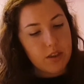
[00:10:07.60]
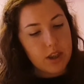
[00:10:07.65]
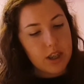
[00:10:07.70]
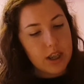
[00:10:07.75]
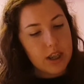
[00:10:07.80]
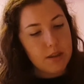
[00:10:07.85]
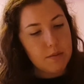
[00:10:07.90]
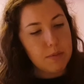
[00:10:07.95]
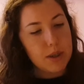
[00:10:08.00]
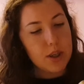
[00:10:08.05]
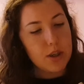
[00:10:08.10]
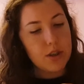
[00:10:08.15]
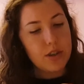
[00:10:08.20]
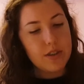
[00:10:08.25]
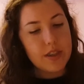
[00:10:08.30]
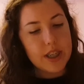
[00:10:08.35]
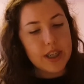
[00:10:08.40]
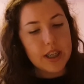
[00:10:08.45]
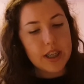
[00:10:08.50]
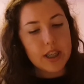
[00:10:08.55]
My Too
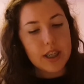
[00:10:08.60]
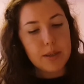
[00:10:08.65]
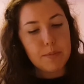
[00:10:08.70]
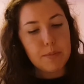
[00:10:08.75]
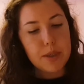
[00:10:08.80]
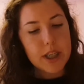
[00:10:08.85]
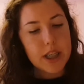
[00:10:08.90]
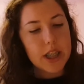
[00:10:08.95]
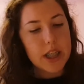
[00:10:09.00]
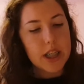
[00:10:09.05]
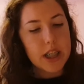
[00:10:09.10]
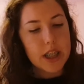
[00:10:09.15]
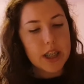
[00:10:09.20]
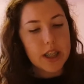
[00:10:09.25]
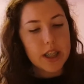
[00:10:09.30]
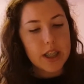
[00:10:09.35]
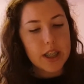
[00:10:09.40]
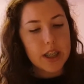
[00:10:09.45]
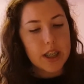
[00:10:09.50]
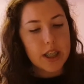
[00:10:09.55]
Faced
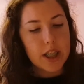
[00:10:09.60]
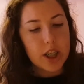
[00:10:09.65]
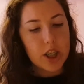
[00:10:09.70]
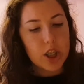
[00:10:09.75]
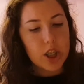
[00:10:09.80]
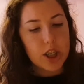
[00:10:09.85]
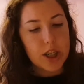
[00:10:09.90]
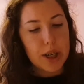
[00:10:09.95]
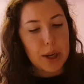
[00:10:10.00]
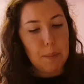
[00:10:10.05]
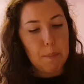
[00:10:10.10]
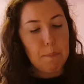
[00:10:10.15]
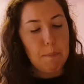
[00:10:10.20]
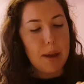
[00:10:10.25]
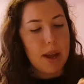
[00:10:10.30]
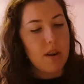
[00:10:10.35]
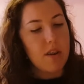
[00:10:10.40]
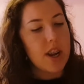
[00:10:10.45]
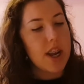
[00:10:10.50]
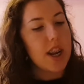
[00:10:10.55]
lipstick in the shade
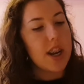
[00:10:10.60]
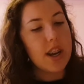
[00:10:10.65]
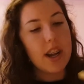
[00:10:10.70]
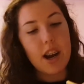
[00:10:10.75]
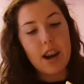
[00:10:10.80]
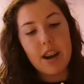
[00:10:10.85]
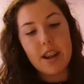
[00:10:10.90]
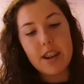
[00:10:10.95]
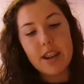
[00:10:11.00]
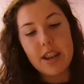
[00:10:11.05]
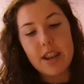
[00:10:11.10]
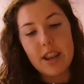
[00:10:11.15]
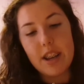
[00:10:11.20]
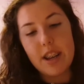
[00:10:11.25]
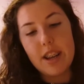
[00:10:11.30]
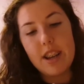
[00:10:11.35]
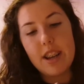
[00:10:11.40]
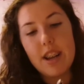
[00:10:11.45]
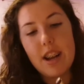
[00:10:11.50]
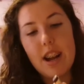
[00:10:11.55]
Berry
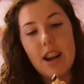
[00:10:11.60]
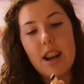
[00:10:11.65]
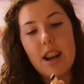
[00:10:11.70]
Naughty.